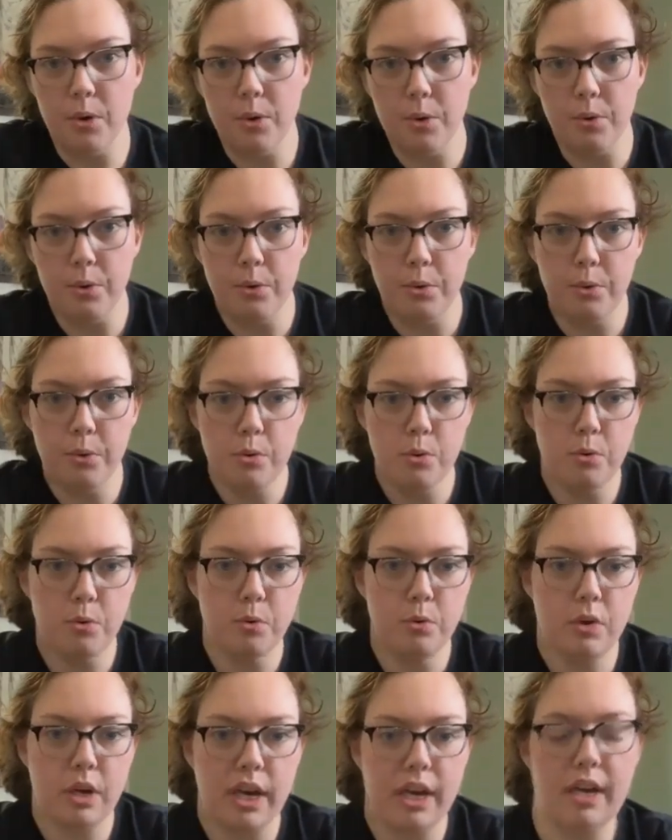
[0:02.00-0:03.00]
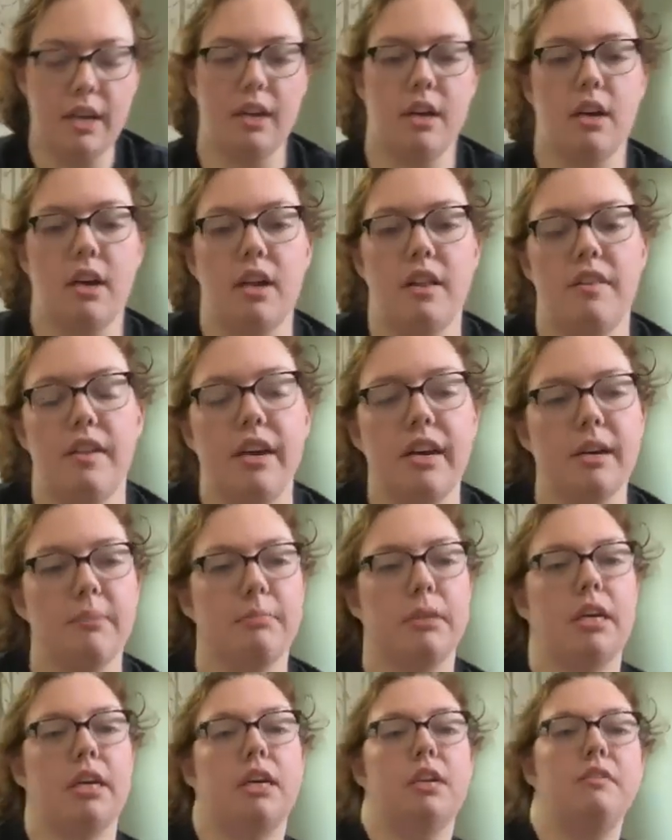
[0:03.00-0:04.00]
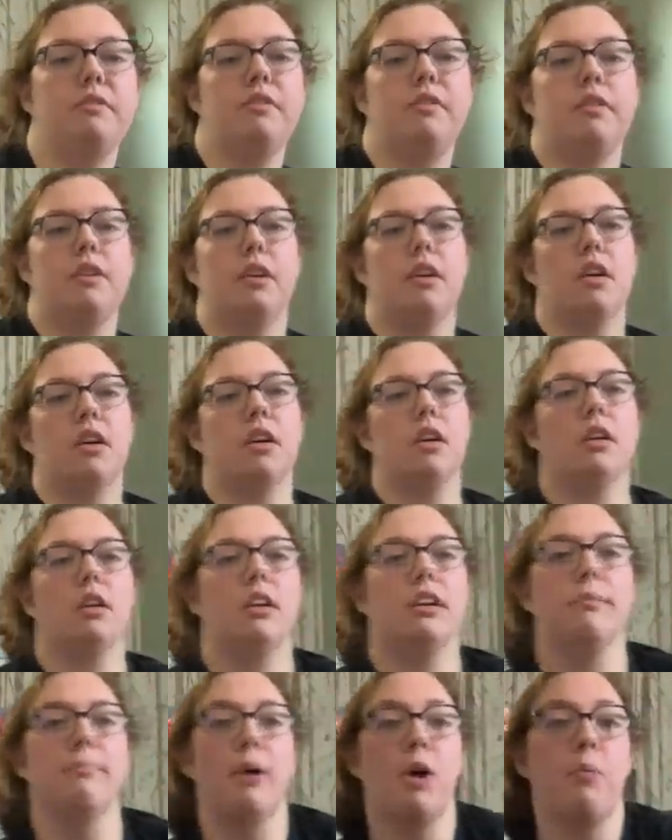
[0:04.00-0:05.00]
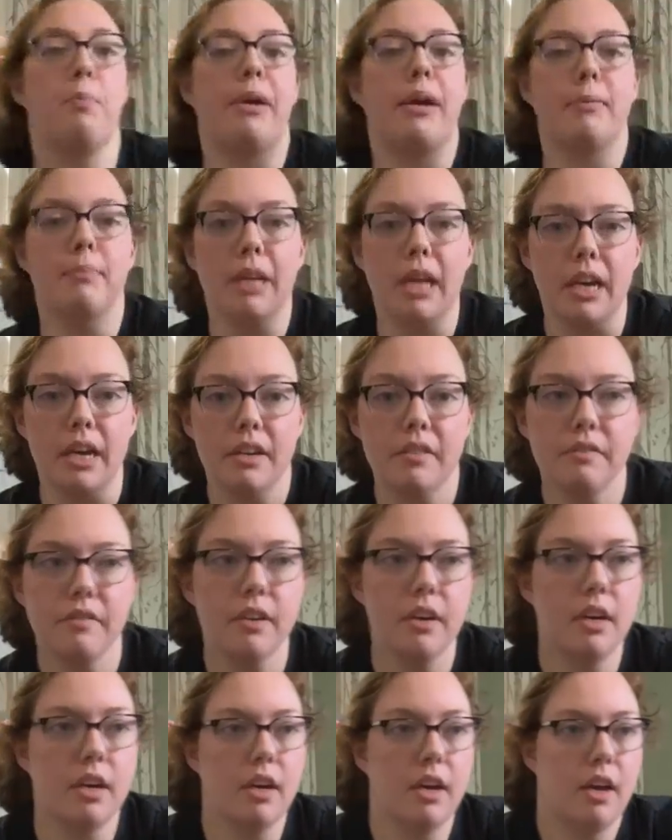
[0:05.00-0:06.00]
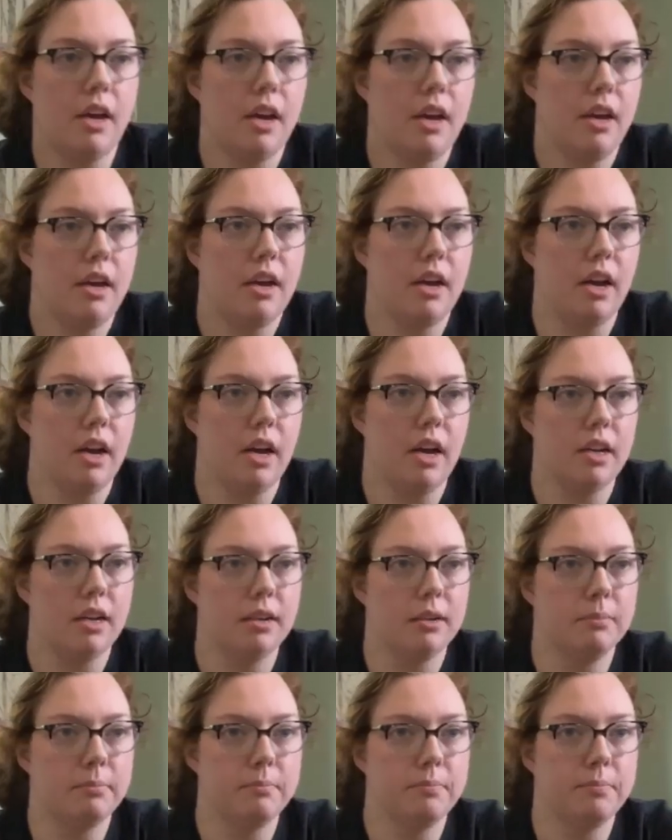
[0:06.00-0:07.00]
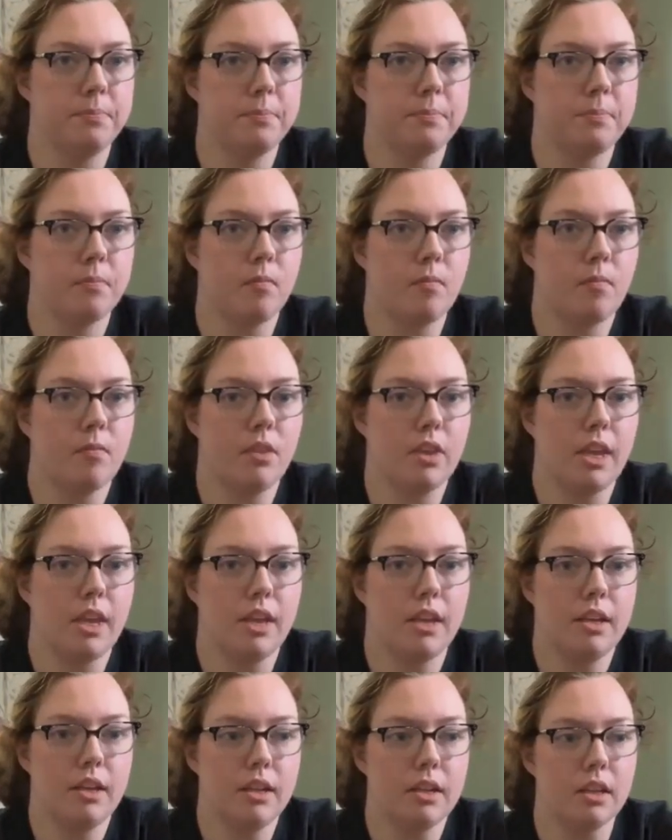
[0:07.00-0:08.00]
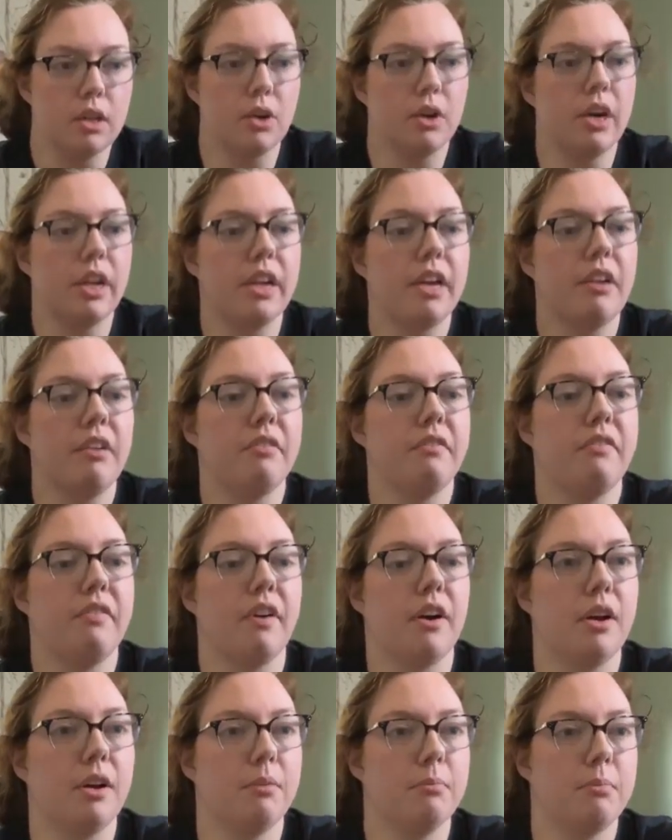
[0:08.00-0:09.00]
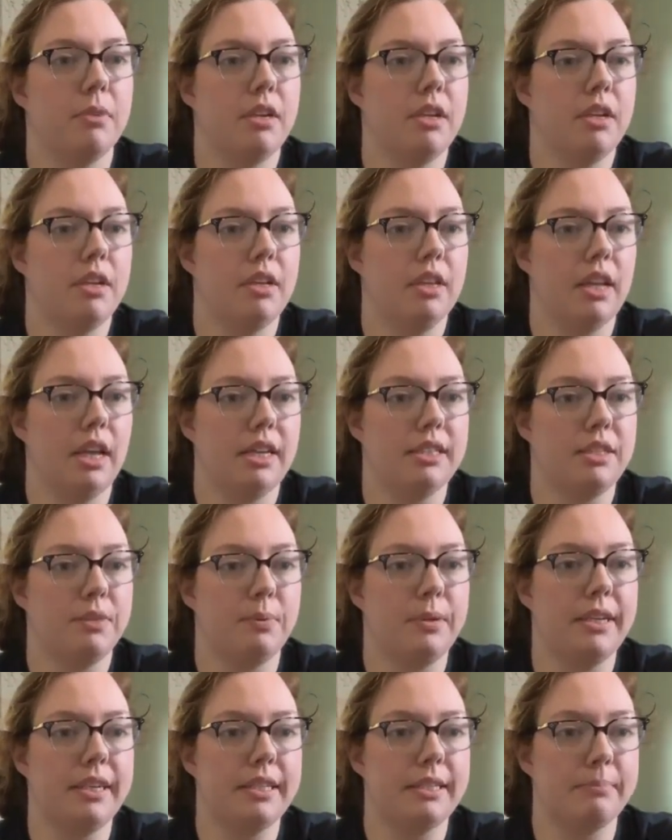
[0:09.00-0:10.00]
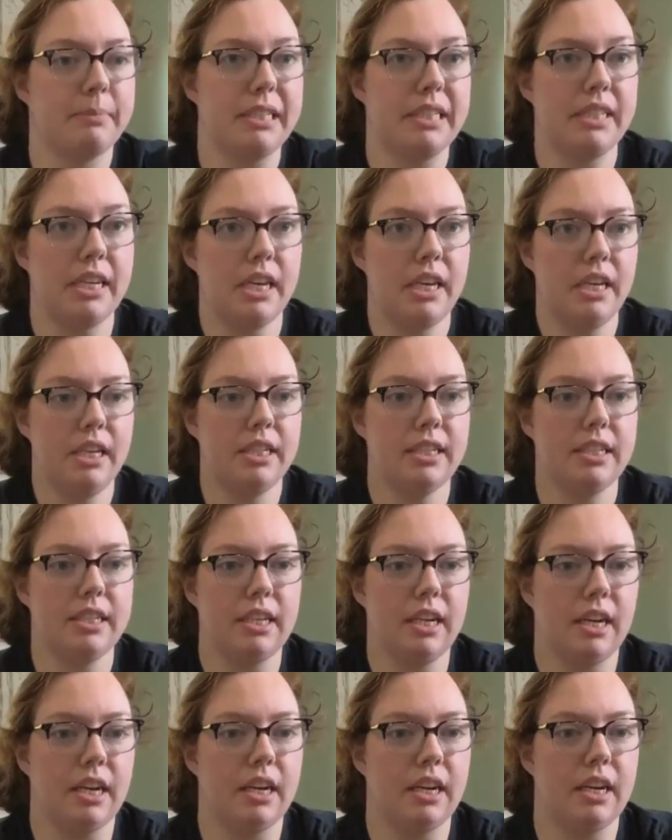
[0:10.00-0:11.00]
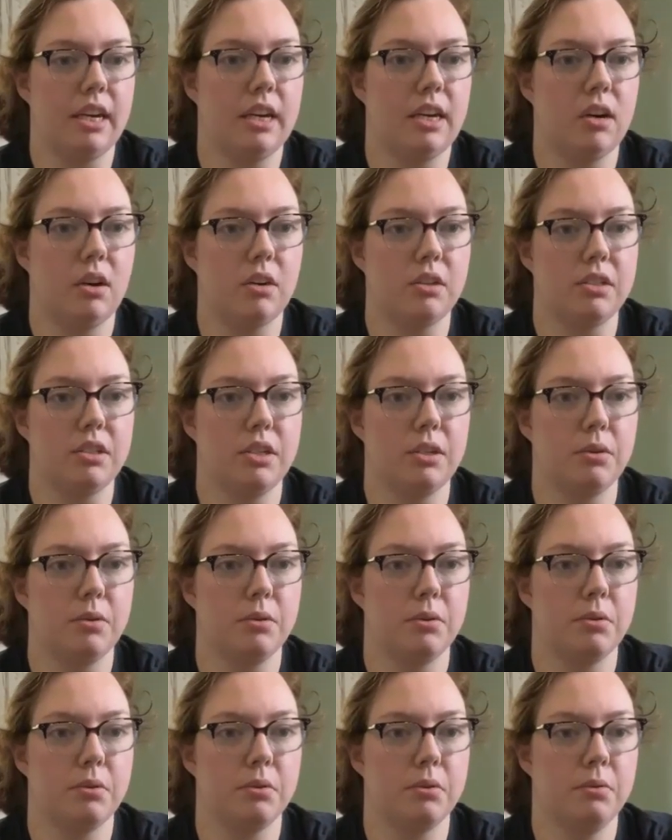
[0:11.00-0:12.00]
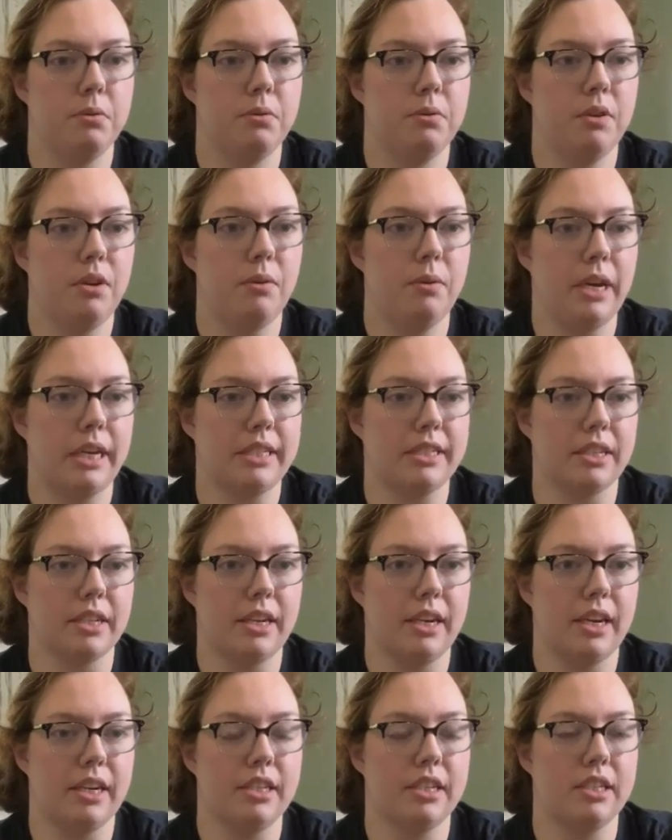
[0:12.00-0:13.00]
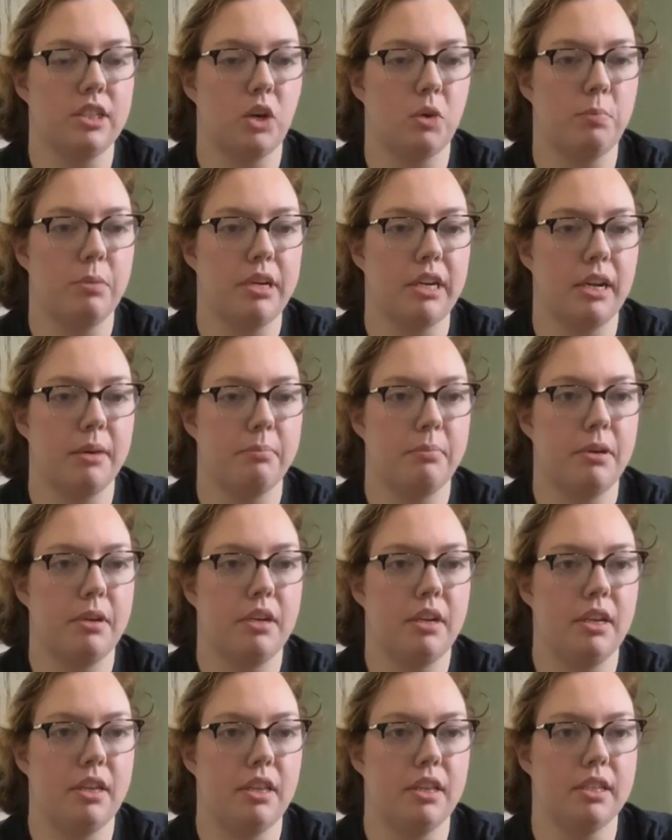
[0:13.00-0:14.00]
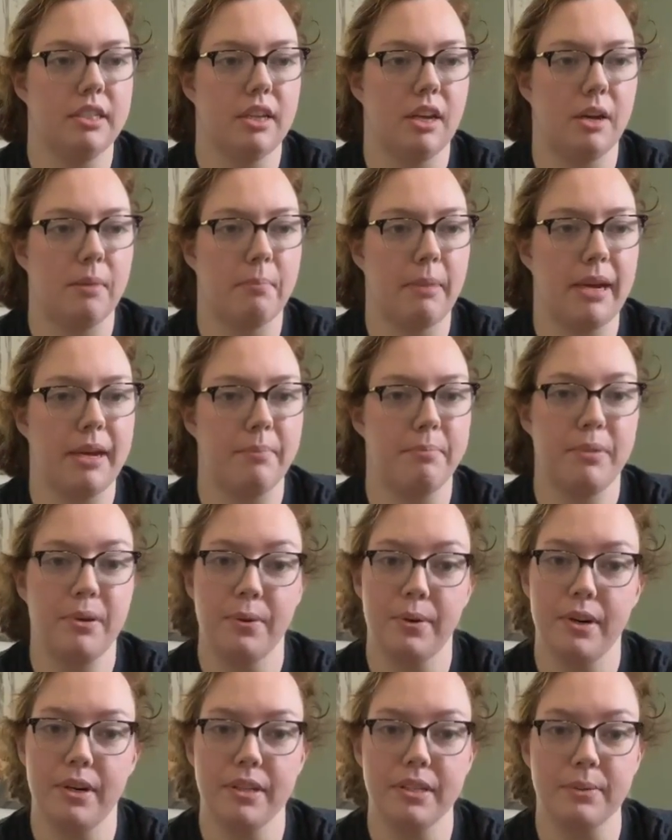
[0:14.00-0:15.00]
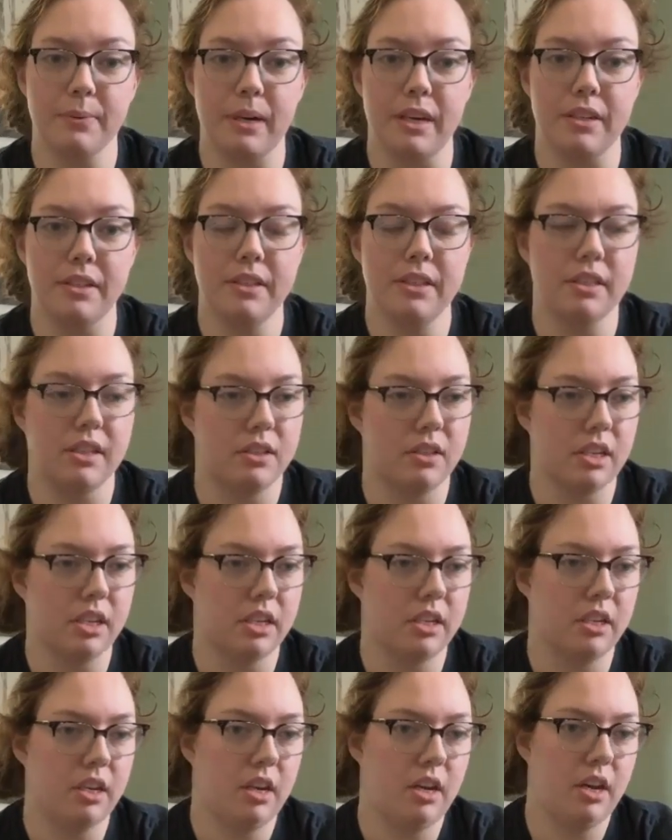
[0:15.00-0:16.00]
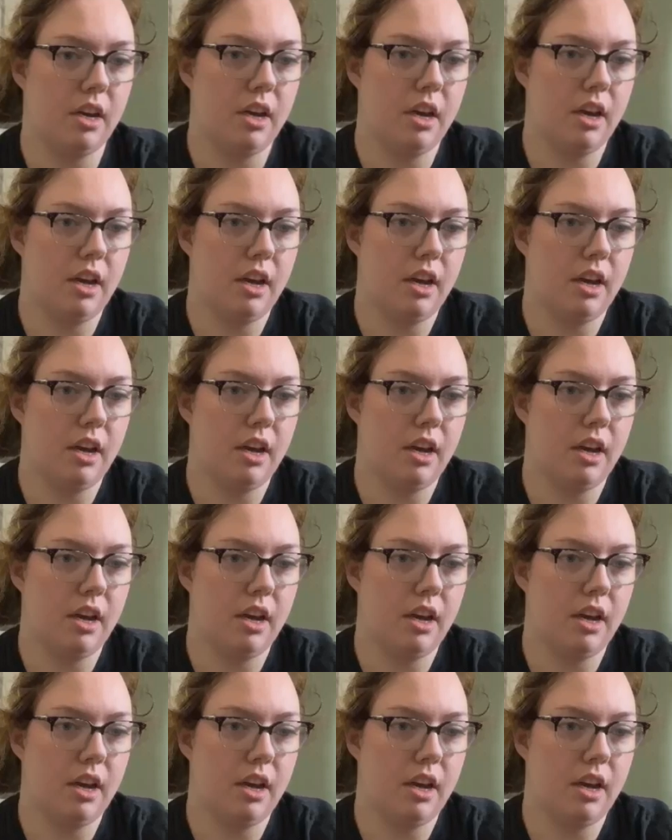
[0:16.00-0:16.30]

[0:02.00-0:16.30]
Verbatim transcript: Okay, I think I'm live. I am hoping I'm live. Um, learning from last week's mistakes, I also, oh, excellent. I just opened up this on my computer as well so that